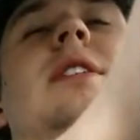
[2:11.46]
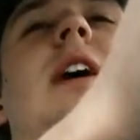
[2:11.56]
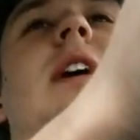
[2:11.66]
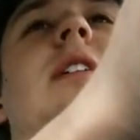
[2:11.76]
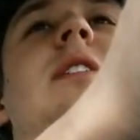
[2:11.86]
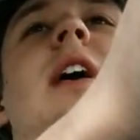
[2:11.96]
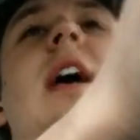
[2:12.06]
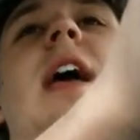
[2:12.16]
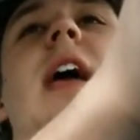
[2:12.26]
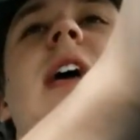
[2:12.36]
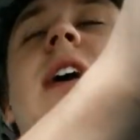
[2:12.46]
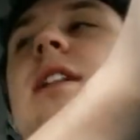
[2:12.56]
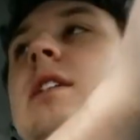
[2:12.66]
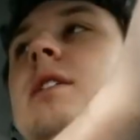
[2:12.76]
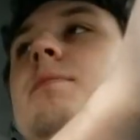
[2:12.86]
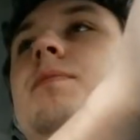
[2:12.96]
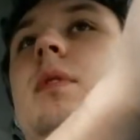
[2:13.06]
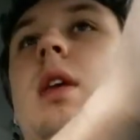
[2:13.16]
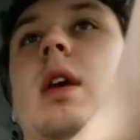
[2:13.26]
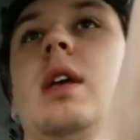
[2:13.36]
the side, and
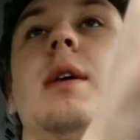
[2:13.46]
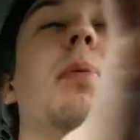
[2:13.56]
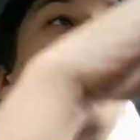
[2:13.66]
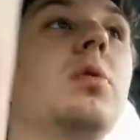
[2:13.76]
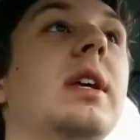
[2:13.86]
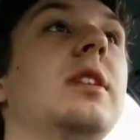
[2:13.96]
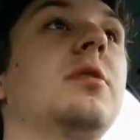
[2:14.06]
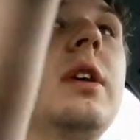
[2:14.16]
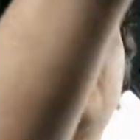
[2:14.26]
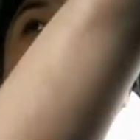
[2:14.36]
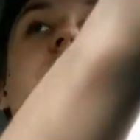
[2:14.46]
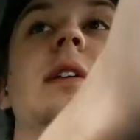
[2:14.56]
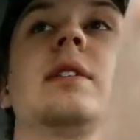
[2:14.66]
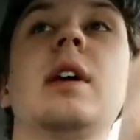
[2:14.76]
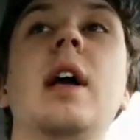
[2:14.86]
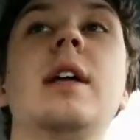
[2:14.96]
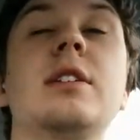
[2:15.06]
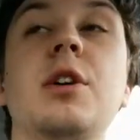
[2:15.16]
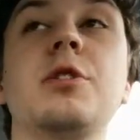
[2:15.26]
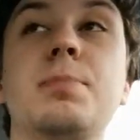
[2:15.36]
he pulls into someplace and
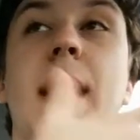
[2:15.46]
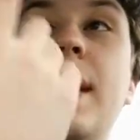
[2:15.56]
he starts